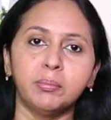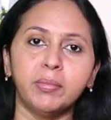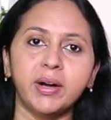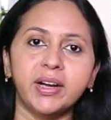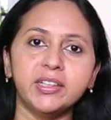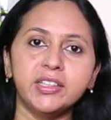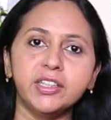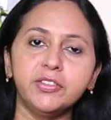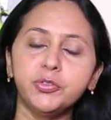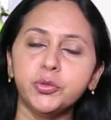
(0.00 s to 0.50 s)

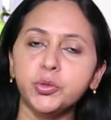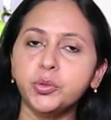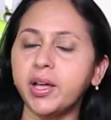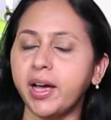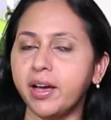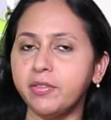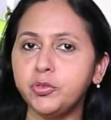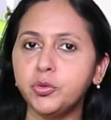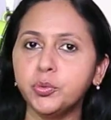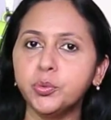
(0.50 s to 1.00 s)
but if you'd
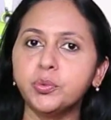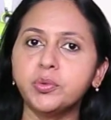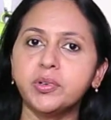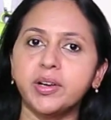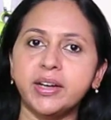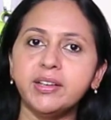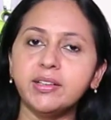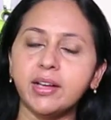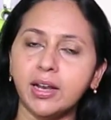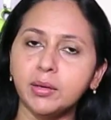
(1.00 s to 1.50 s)
have to
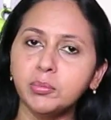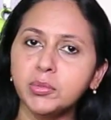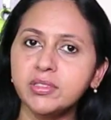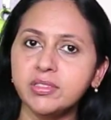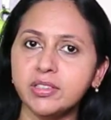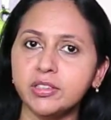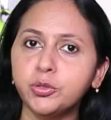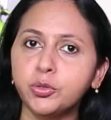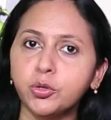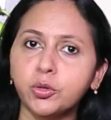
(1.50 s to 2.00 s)
grind
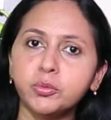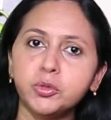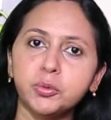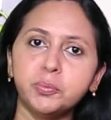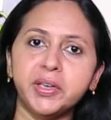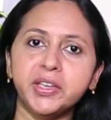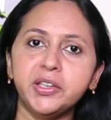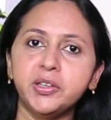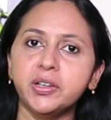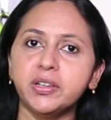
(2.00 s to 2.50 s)
almonds at home to
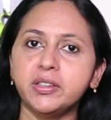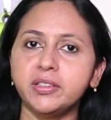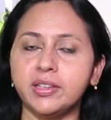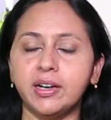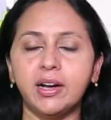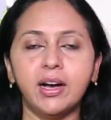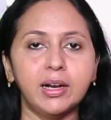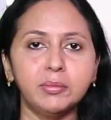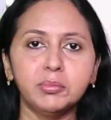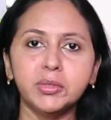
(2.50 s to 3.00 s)
make your
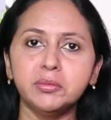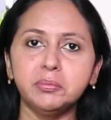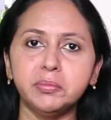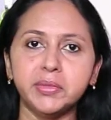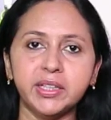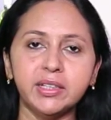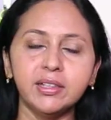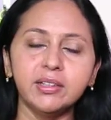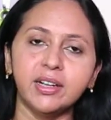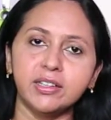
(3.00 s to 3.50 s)
almond
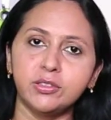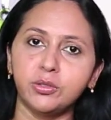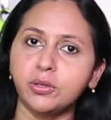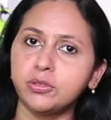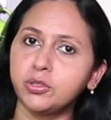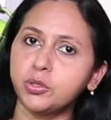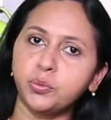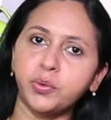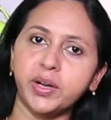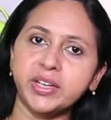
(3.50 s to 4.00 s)
meal, that's
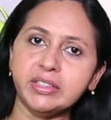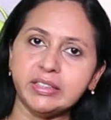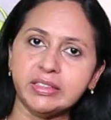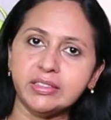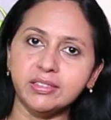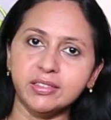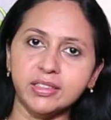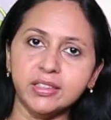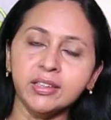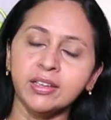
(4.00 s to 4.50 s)
also quite
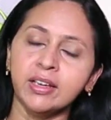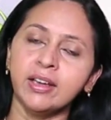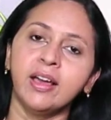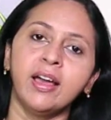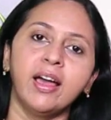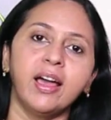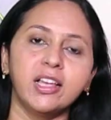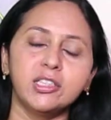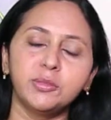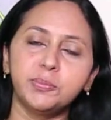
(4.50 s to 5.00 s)
easy,
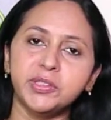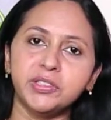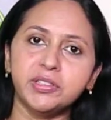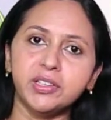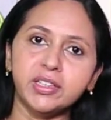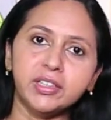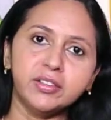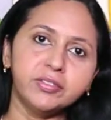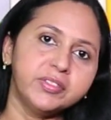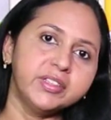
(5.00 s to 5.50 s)

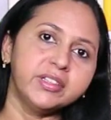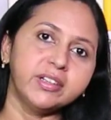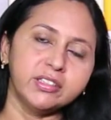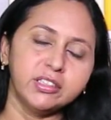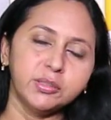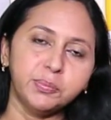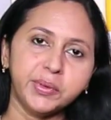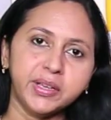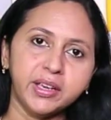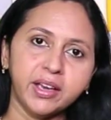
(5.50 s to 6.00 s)
especially if the
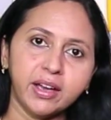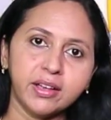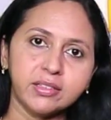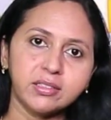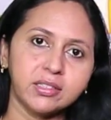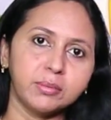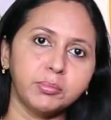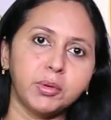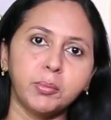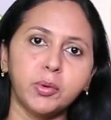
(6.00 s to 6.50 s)
recipe
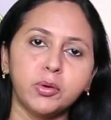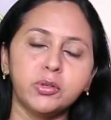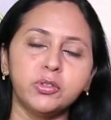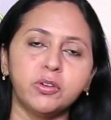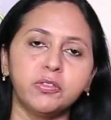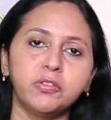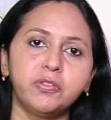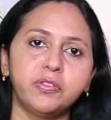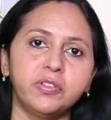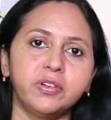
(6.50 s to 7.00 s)
has some amount
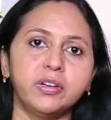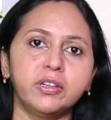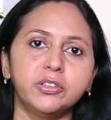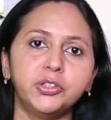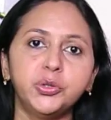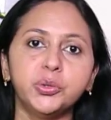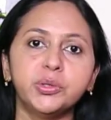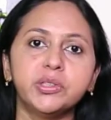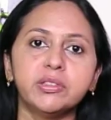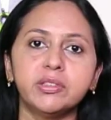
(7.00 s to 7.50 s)
of
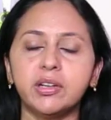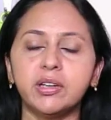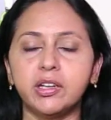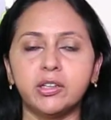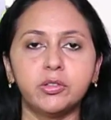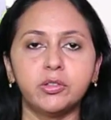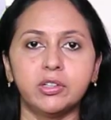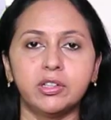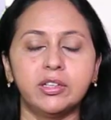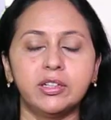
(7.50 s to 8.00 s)
sugar
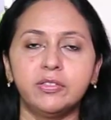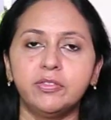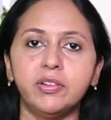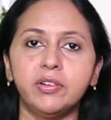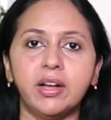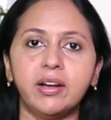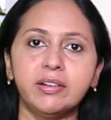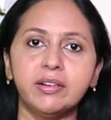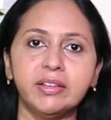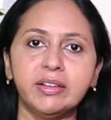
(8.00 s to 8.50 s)
or
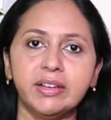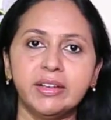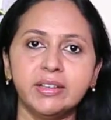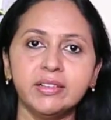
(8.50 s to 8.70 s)
flour in